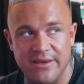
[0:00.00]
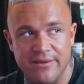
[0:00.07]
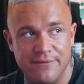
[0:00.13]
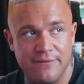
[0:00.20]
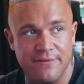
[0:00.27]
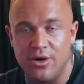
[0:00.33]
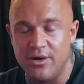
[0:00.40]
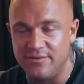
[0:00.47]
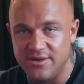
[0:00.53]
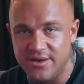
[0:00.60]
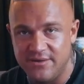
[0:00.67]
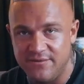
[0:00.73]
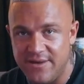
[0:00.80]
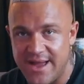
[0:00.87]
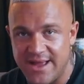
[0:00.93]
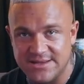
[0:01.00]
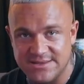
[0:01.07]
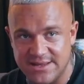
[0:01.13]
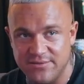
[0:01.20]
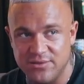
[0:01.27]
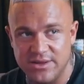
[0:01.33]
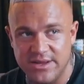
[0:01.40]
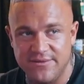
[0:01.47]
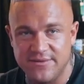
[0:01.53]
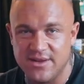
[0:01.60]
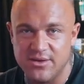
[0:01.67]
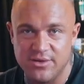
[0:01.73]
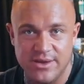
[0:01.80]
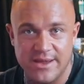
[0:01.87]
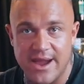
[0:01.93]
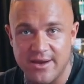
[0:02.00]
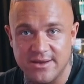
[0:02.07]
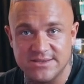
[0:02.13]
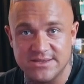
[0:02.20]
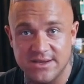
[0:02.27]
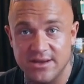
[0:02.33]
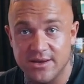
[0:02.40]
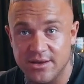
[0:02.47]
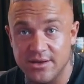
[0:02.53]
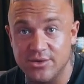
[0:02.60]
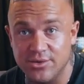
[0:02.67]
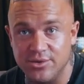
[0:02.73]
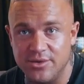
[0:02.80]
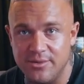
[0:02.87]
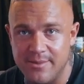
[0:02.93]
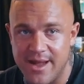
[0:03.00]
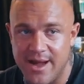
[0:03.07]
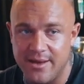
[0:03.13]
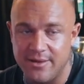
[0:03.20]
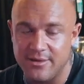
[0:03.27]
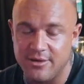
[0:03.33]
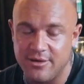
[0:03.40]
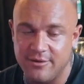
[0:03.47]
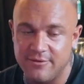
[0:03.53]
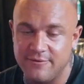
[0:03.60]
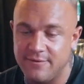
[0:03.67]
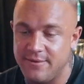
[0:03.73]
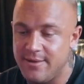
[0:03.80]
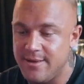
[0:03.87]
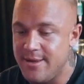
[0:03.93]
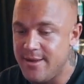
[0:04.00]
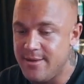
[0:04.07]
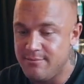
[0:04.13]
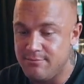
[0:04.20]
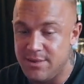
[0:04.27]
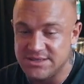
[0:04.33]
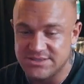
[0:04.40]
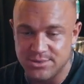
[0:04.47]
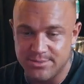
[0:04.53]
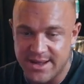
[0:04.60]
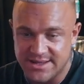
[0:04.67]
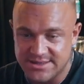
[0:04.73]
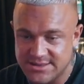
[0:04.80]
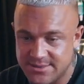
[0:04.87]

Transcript: if you're of an advanced level lifter who carries a good amount of muscle mass.